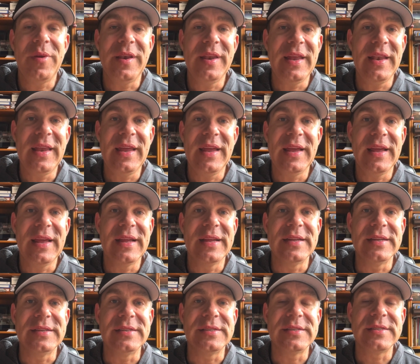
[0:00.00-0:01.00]
Panini
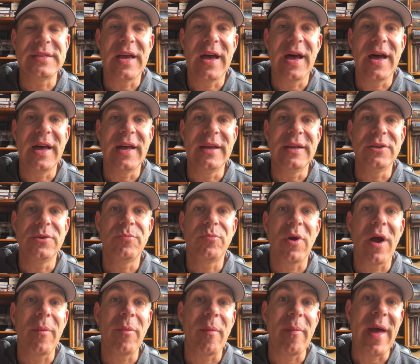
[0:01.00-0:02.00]
is uh,
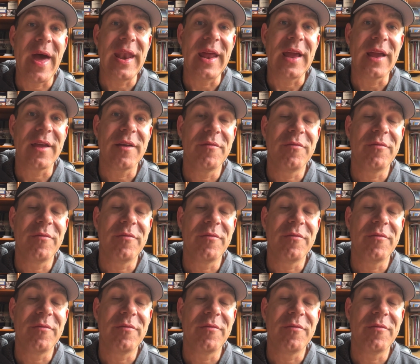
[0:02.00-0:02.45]
problematic